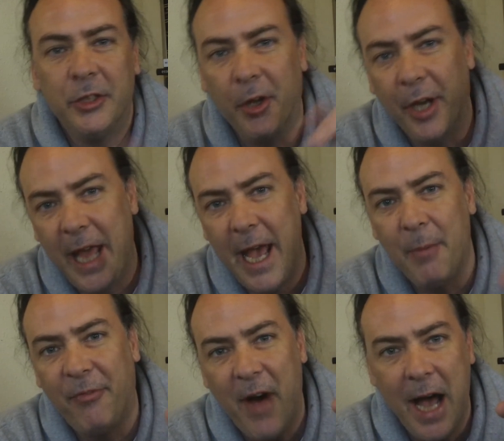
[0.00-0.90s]
So today
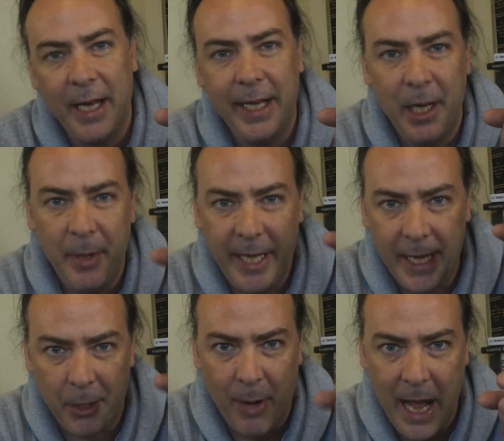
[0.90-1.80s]
I'm finally going to be
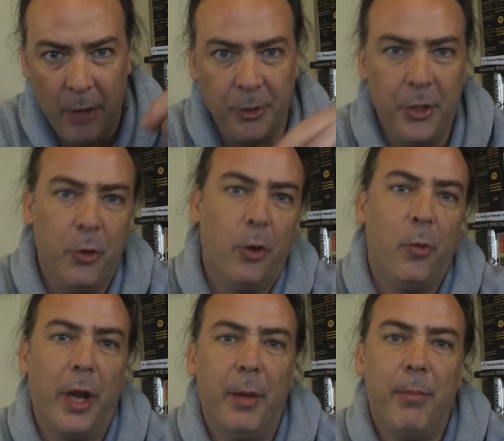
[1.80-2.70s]
getting around to doing
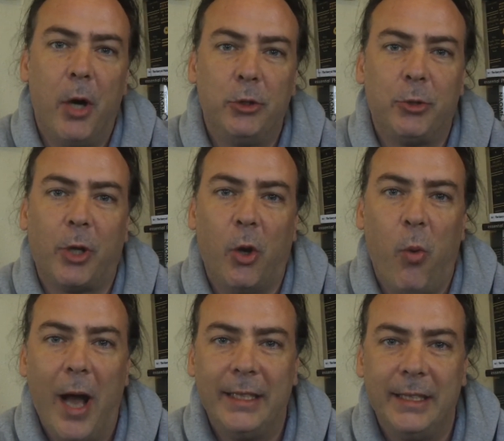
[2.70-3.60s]
one of the most
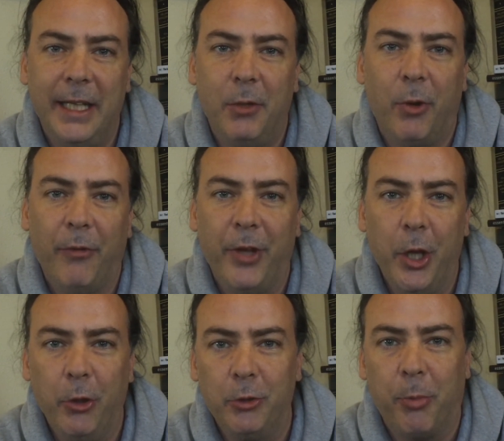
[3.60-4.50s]
requested
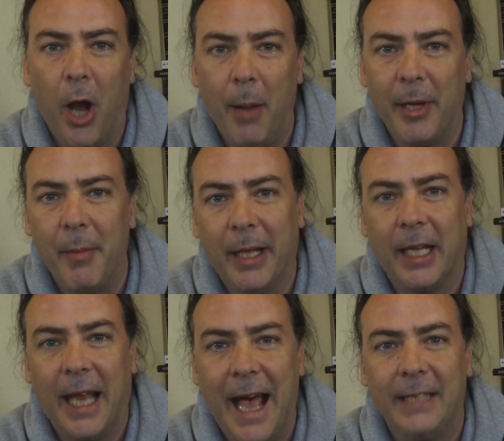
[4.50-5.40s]
reviews probably in about
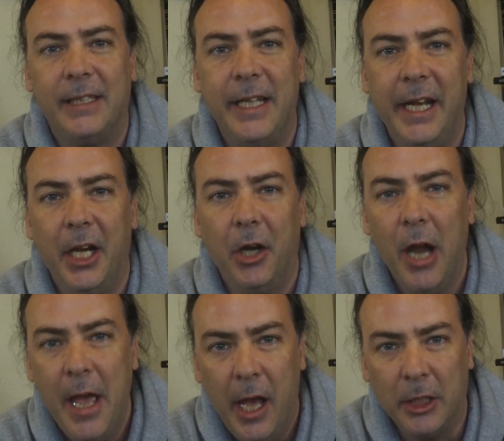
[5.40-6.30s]
the last
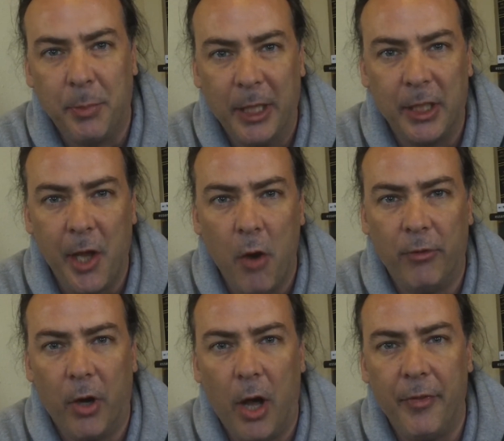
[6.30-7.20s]
year, especially
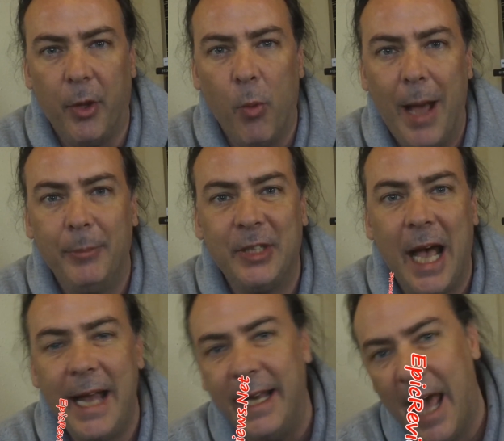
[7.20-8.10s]
over on the
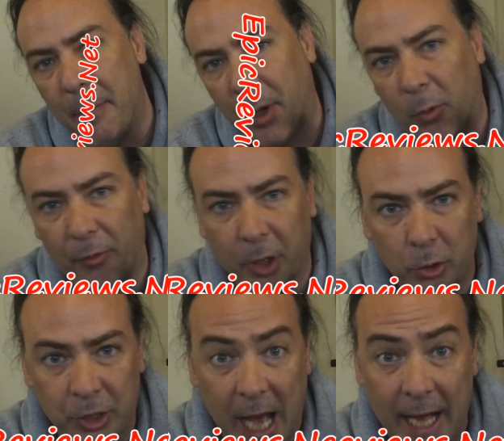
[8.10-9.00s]
website,
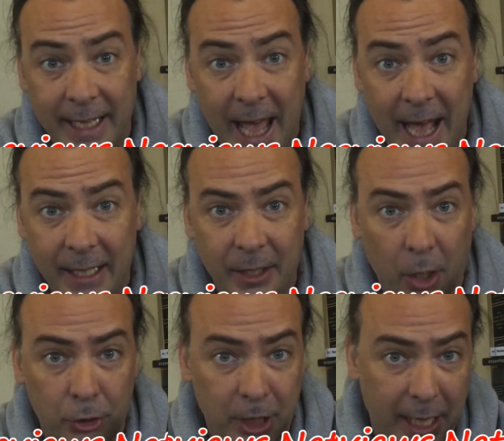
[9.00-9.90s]
epicreviews.net.
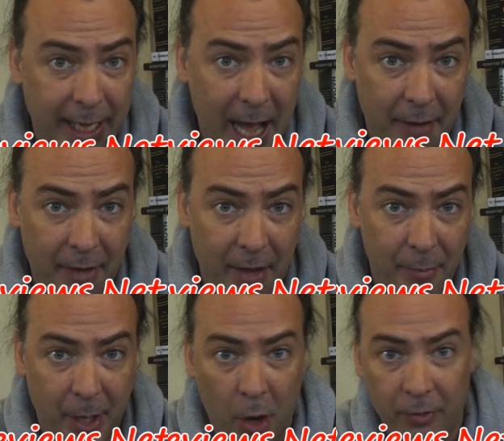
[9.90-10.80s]
Go check it out if you
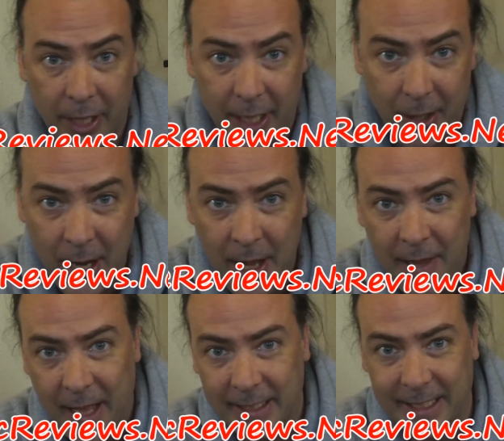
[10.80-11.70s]
haven't been over there.
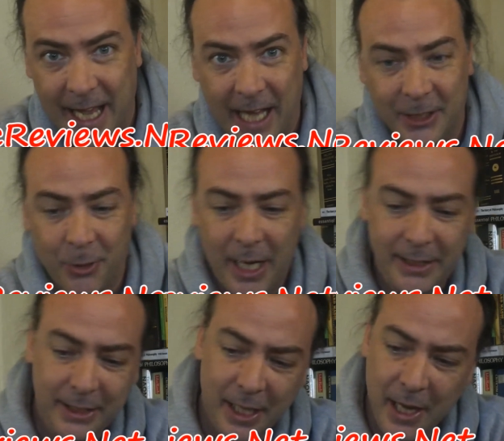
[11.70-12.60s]
That's the
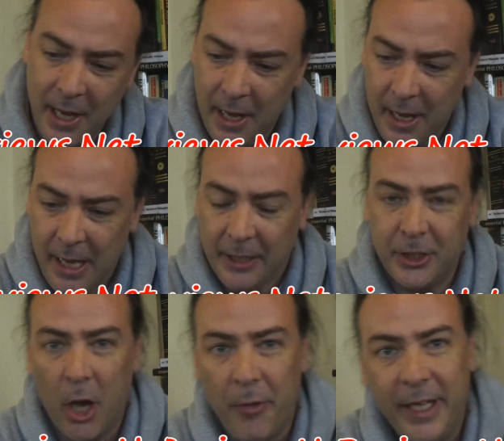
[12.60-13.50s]
address.
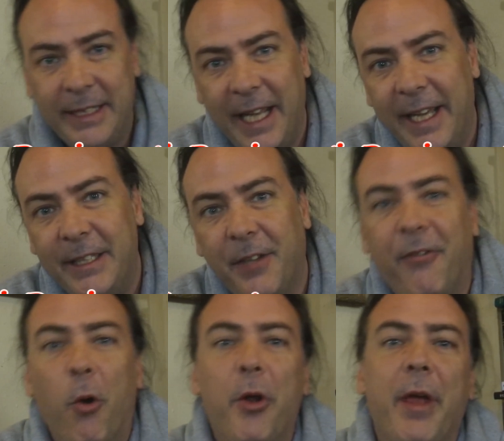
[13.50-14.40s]
So this is
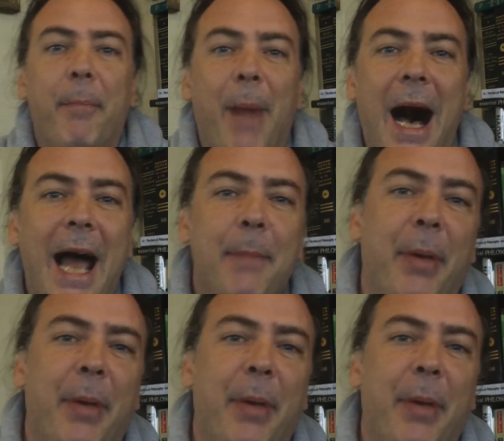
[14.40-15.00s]
for the My